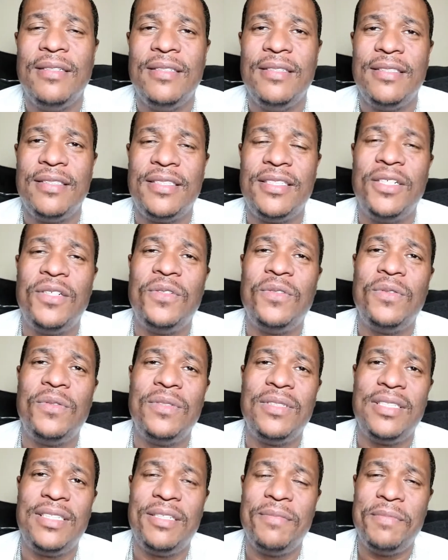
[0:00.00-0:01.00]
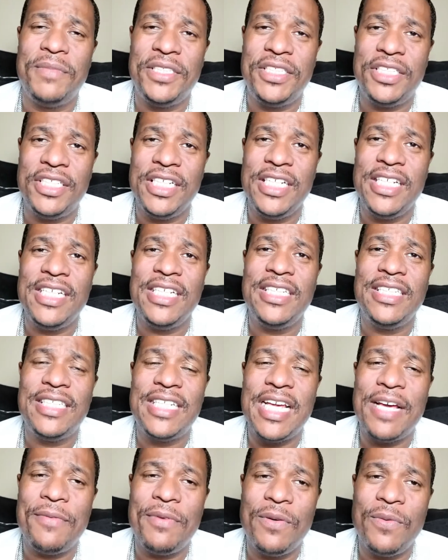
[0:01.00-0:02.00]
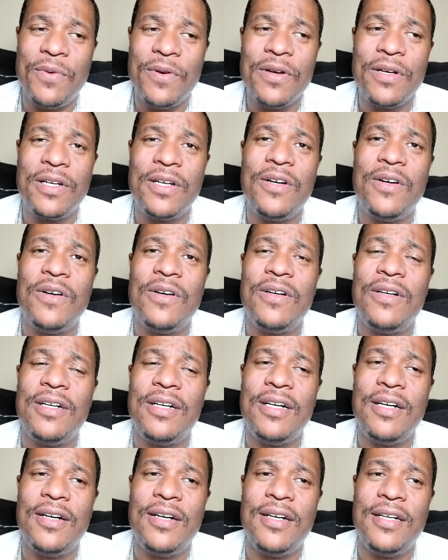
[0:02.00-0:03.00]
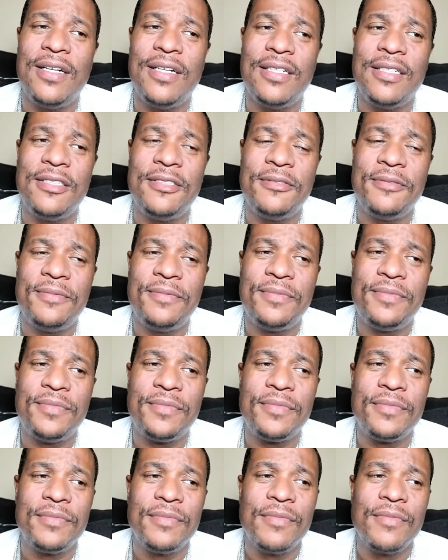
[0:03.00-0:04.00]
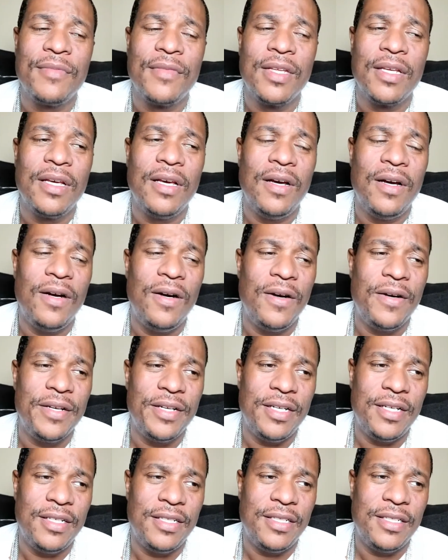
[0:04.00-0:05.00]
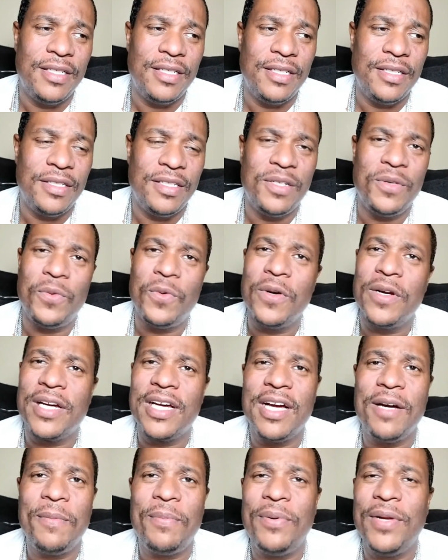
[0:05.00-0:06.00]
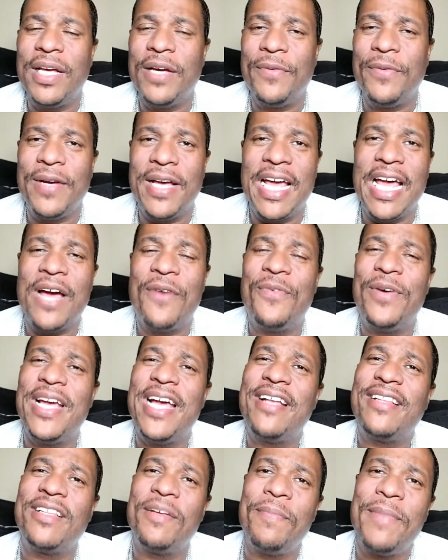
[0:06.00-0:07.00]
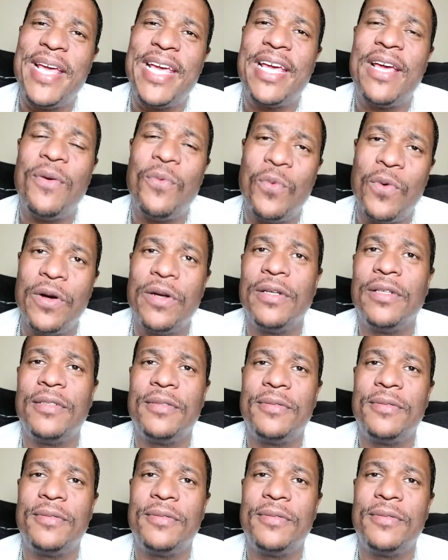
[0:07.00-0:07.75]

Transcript: So the machines that we work on are the workout plan we have. We have to make it work.